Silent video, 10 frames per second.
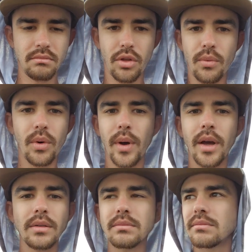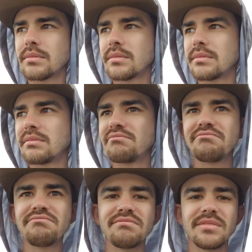Throw out,
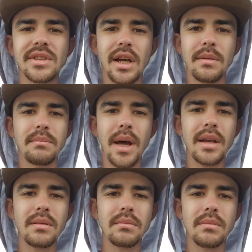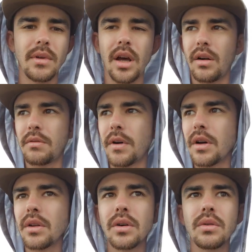not a bite, not a
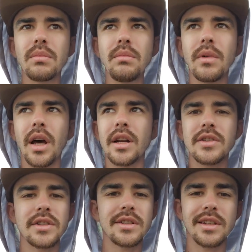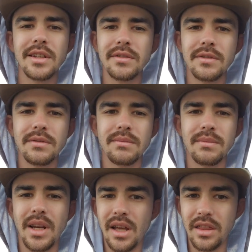follow, not a sniff,
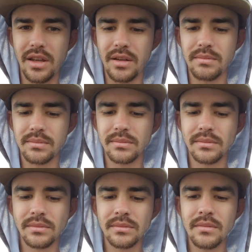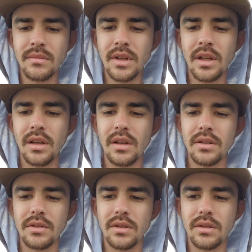nothing.
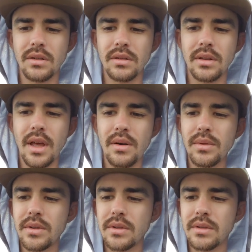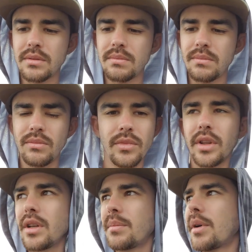So that was
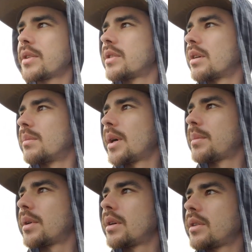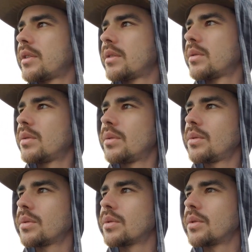really depressing on my part.
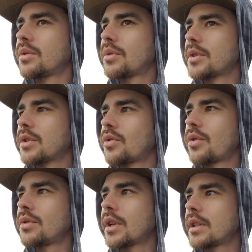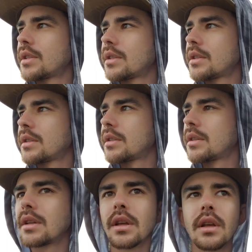Oh, it was a trutas.
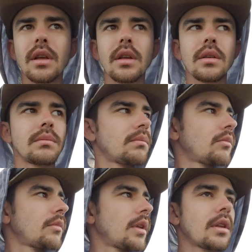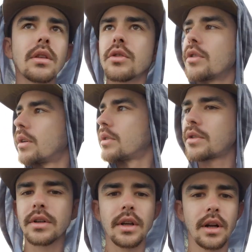I think the trout are
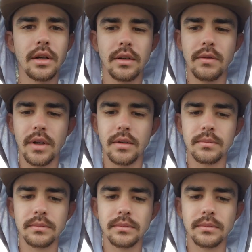starting to get active now.